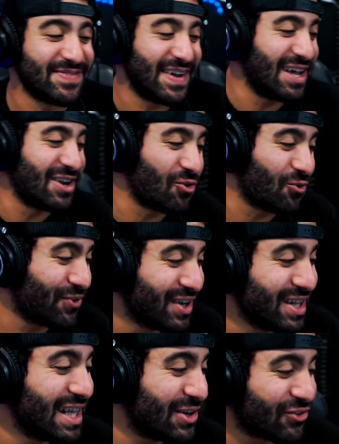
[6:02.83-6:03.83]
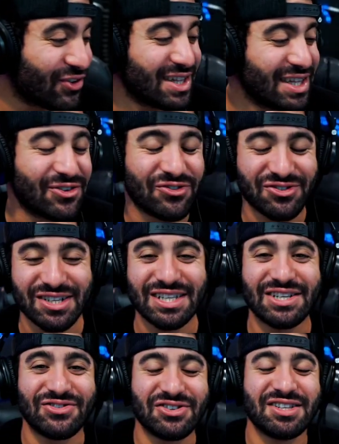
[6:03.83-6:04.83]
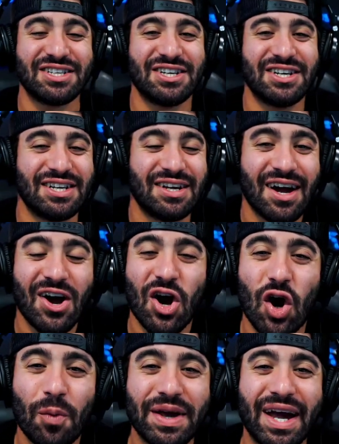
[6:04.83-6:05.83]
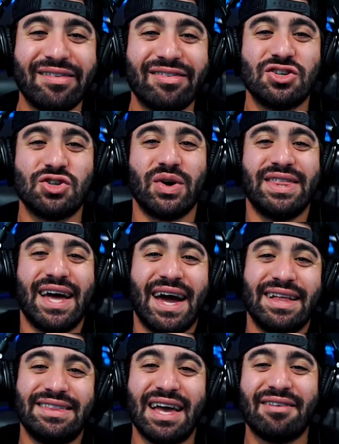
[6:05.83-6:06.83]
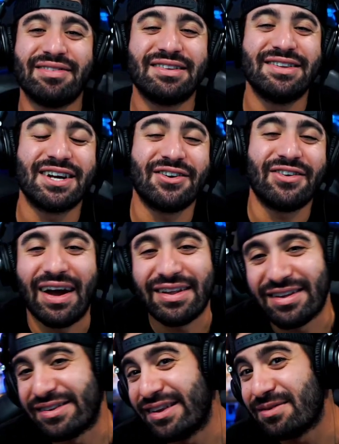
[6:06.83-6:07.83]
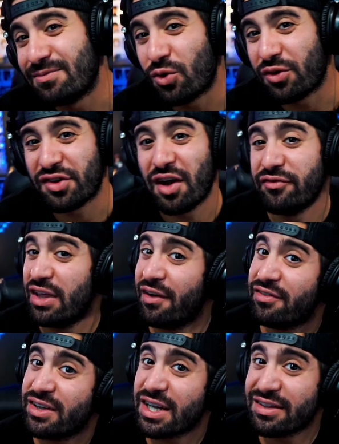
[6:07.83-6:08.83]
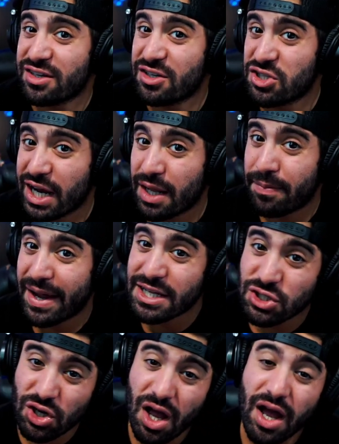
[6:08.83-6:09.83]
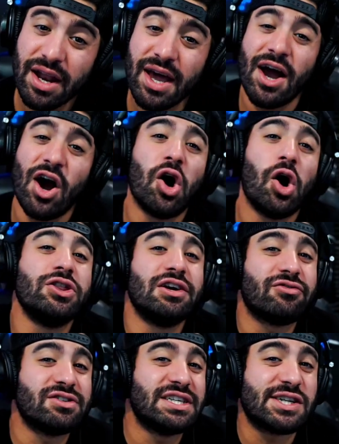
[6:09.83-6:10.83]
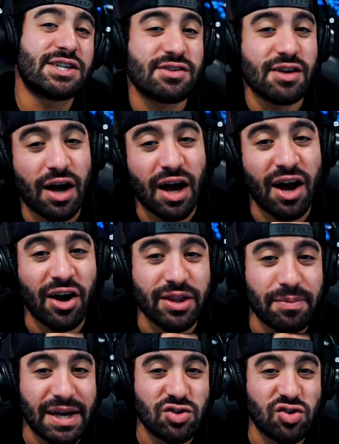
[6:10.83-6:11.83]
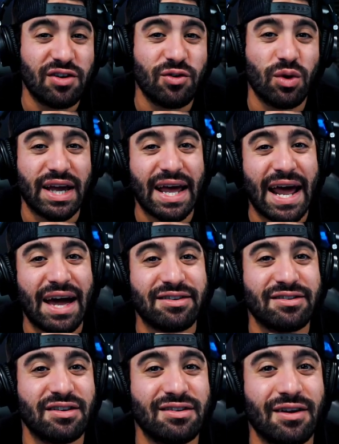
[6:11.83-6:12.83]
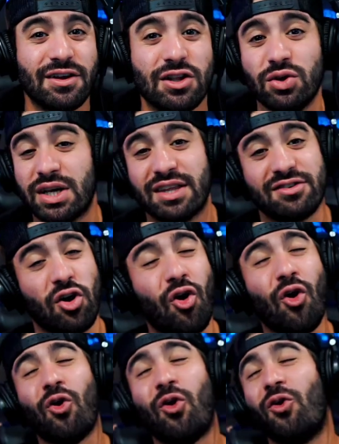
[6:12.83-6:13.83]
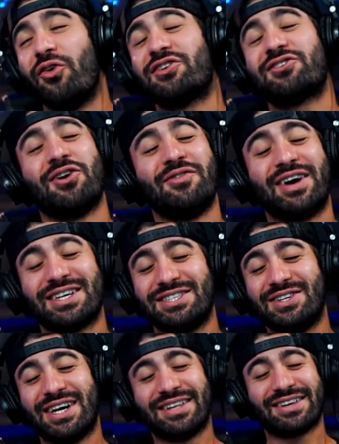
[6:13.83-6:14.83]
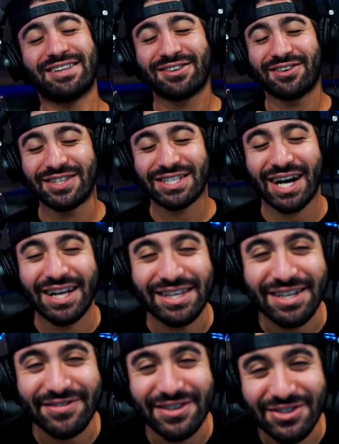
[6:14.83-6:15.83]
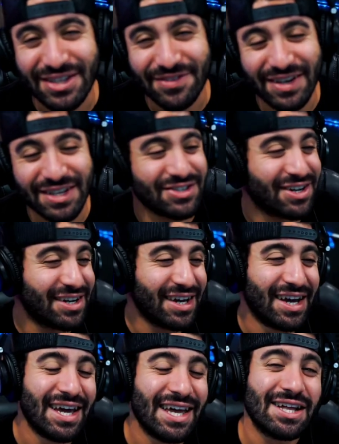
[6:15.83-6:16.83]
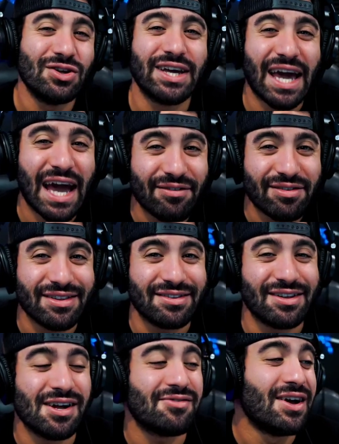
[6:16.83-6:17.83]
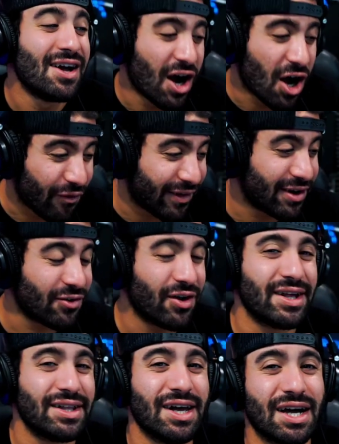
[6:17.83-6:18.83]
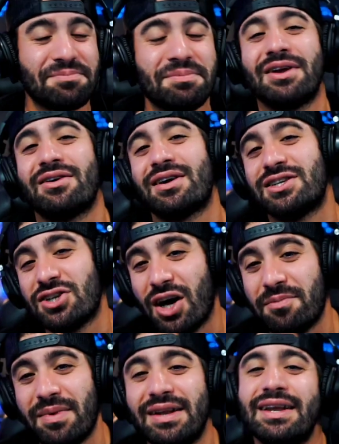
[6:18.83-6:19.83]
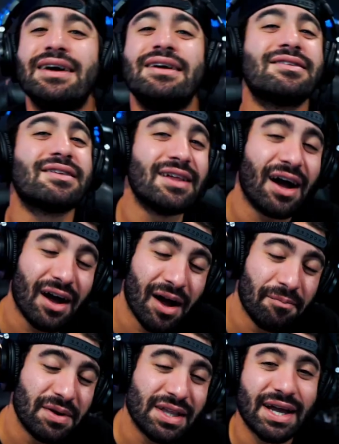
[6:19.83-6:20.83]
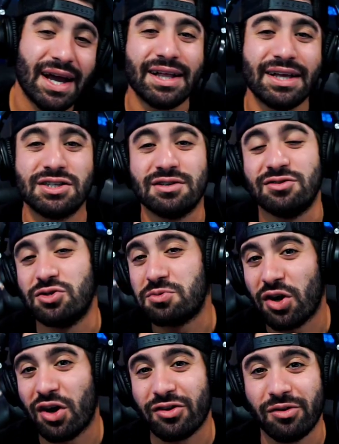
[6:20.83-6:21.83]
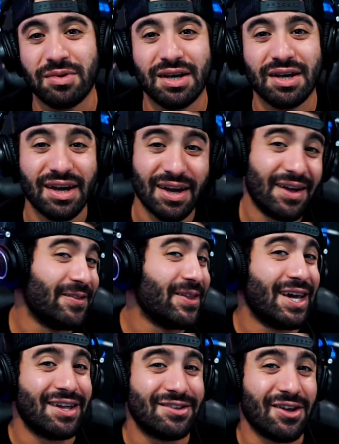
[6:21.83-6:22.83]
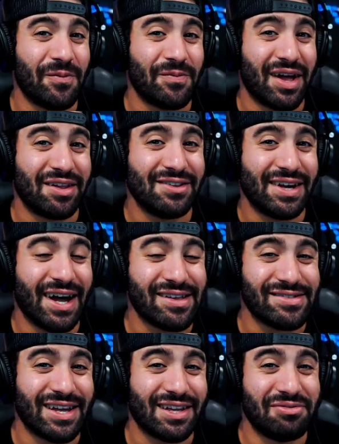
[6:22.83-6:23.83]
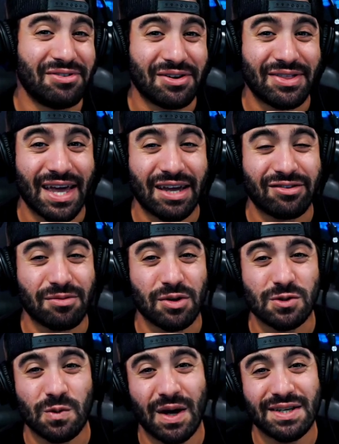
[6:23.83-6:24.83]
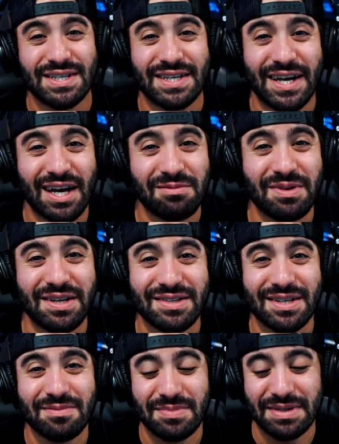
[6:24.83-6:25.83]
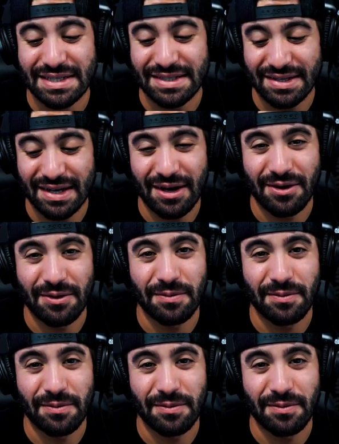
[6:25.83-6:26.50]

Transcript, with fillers: man. Really, really, really, really good. Hope you guys enjoyed that. Definitely stick around to see some more stuff. Definitely consider checking the Patreon. All different tiers on the Patreon if you want to get access to stuff, including this. Oh, there's so much. You guys get so much content if you join the Patreon, including Hamilton stuff, Ariana Grande documentary, Shawn Mendes, Billie Eilish, Zoom calls with me. So I'll see you guys in the next video. Thank you so much for watching. God bless and peace out.